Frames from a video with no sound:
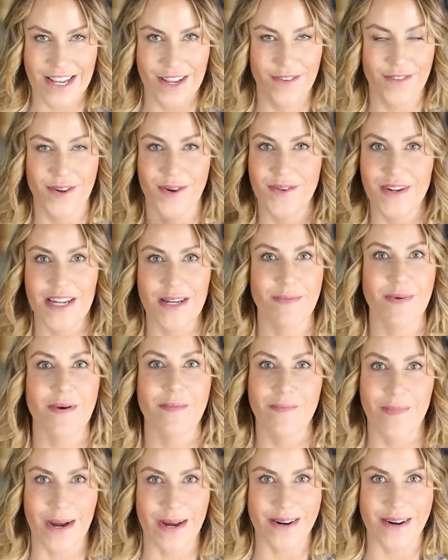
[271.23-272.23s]
You don't need to
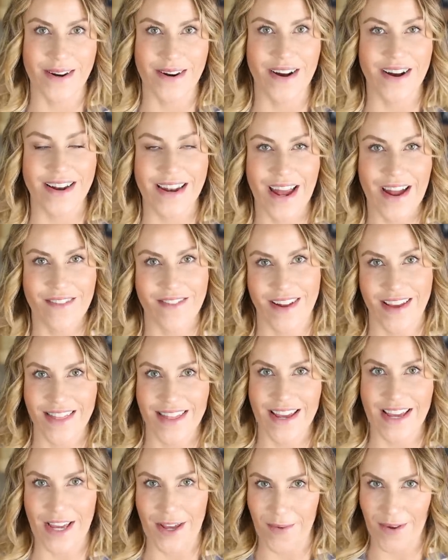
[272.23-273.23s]
put butter on
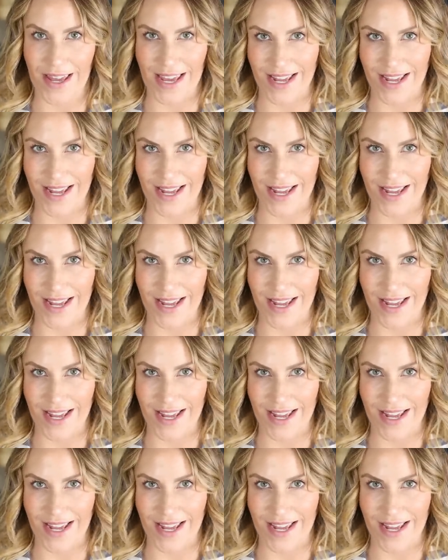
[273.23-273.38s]
everything you